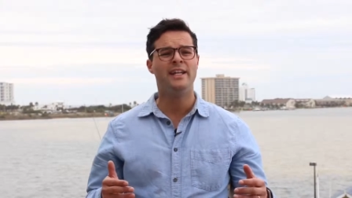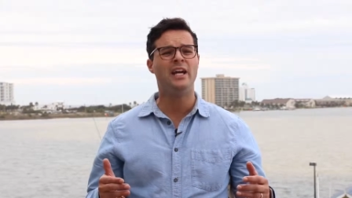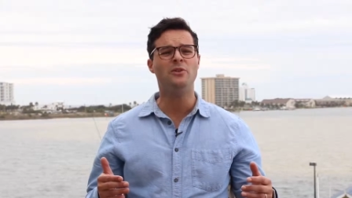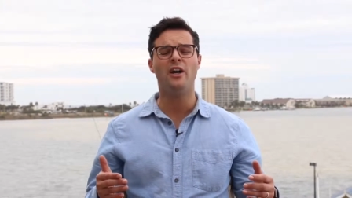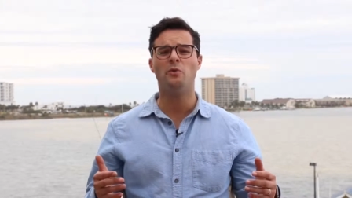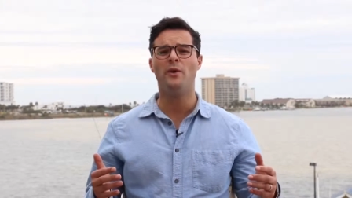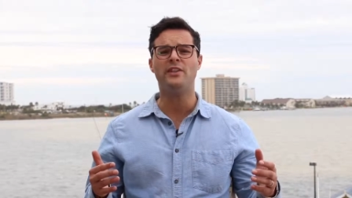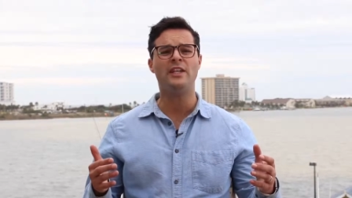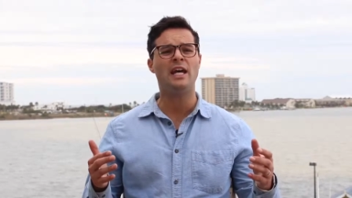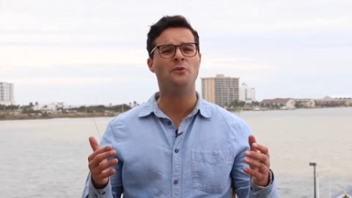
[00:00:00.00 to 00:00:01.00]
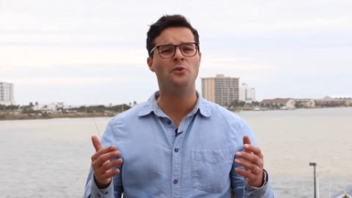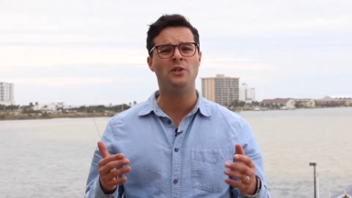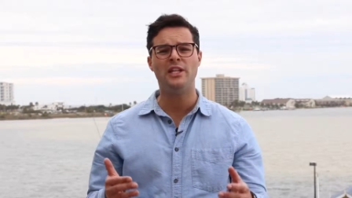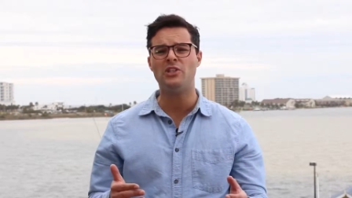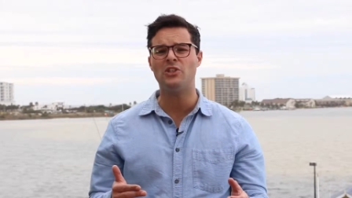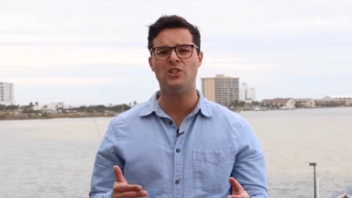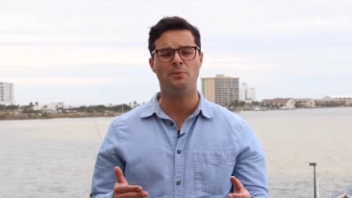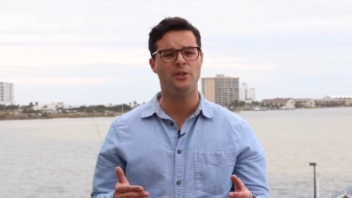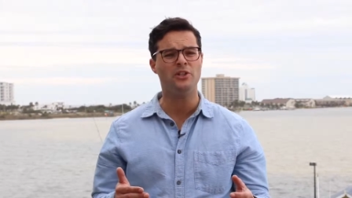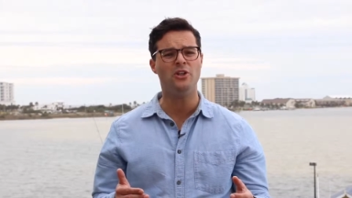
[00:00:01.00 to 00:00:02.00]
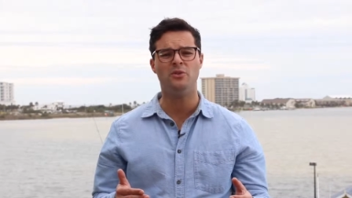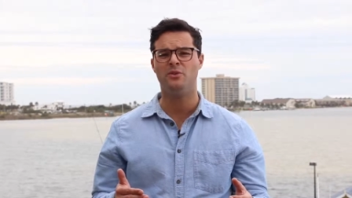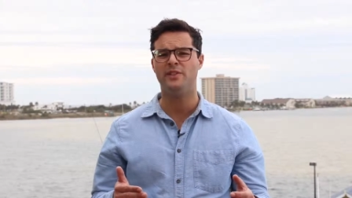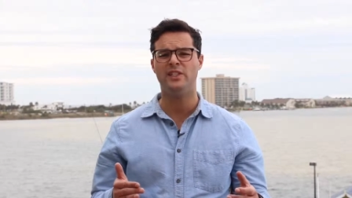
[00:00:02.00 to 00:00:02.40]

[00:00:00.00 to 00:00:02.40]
and how God wanted to have a relationship with Noah.